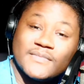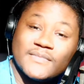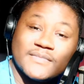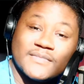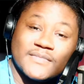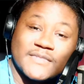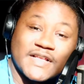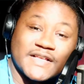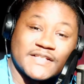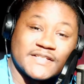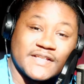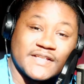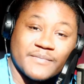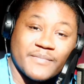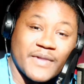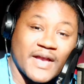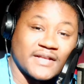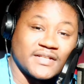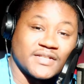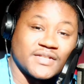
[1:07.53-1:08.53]
let's get back
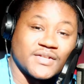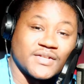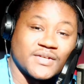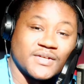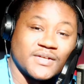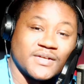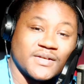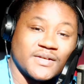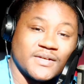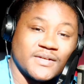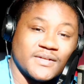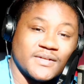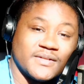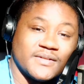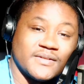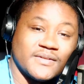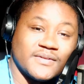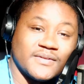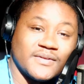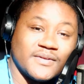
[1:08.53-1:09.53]
to the
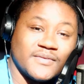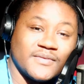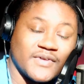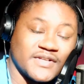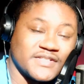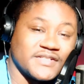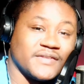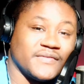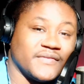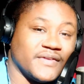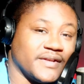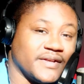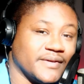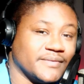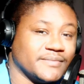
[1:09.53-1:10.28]
rest of the video.